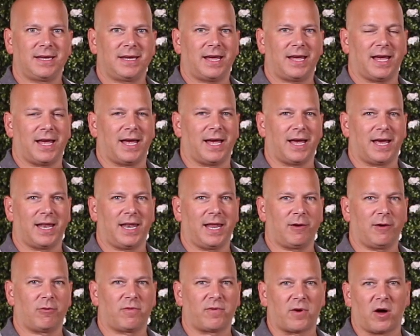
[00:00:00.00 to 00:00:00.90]
and
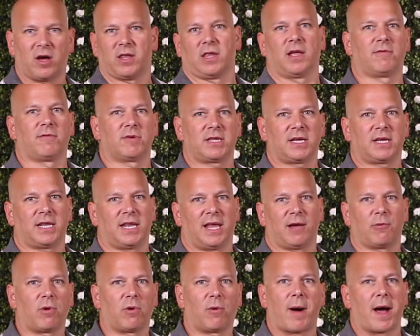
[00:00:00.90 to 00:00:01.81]
they will fall in love with it and
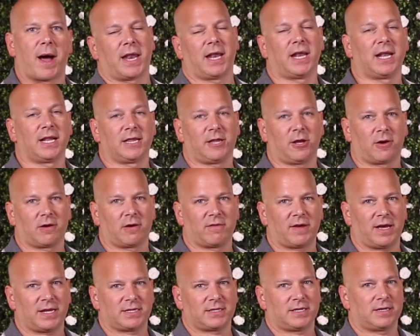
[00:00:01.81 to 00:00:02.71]
they will want it at their
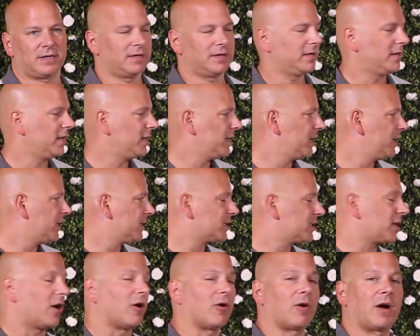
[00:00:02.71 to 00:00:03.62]
event.
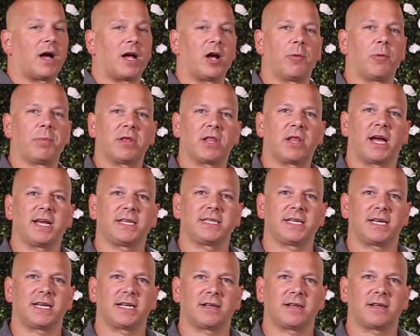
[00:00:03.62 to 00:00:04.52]
So I hope you liked
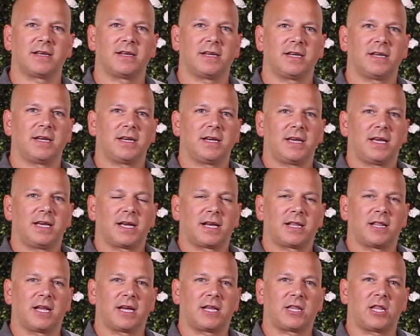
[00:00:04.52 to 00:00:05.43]
it.
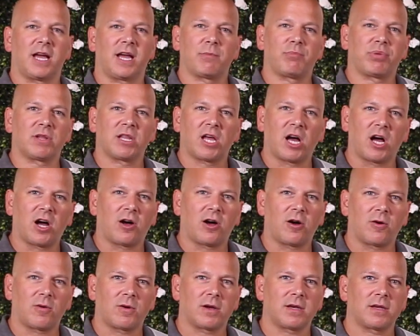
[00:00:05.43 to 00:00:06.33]
Click like
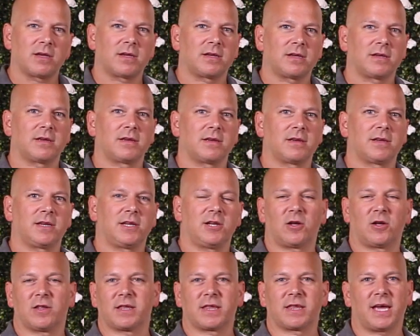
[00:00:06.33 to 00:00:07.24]
below. You
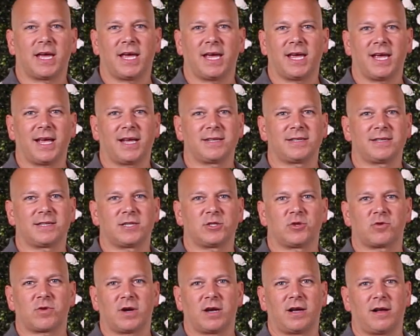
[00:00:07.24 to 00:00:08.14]
know the thing, the
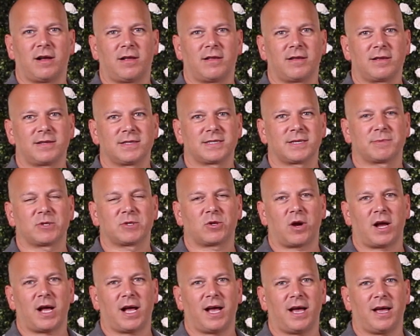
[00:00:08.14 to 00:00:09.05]
drill.
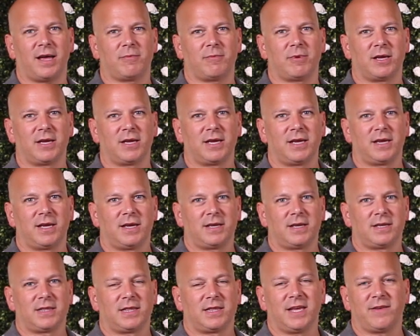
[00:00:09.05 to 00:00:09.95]
Subscribe,
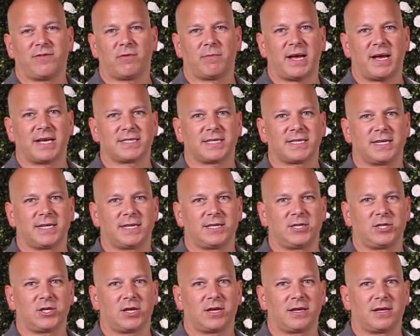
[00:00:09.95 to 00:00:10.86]
leave a
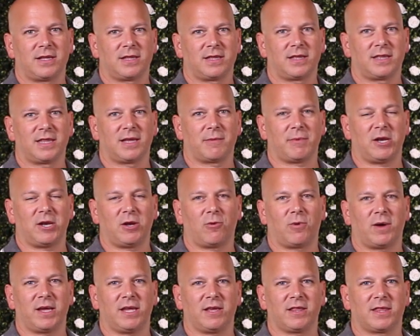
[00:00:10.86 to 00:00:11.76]
message. Let me know
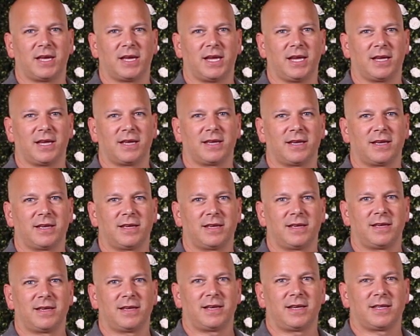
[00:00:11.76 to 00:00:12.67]
what you think.
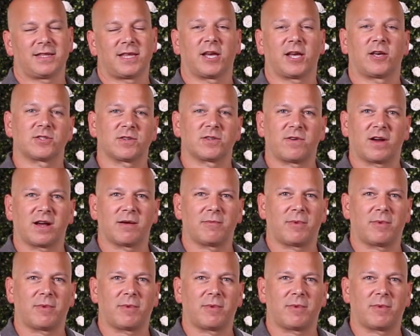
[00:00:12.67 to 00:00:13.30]
Thank you so very